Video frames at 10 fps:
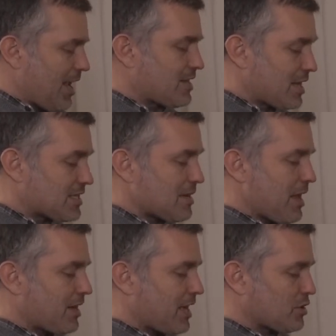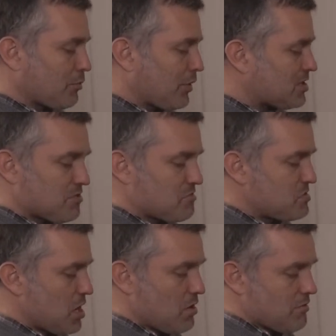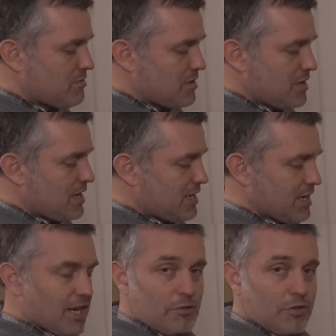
Does it make nicer prints? No. The Ender